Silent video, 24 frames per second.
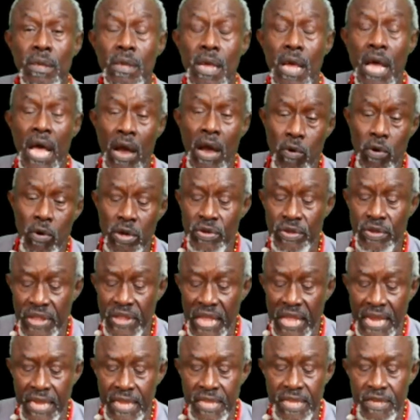I want to
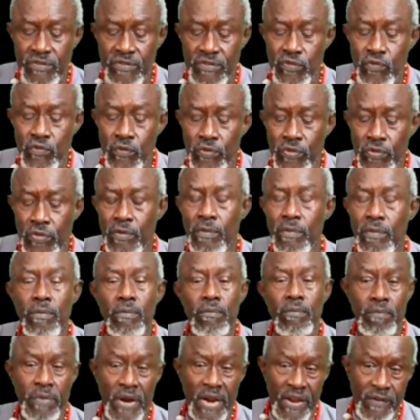thank the Truth
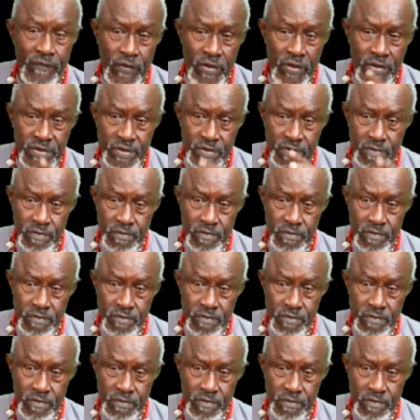Breakfast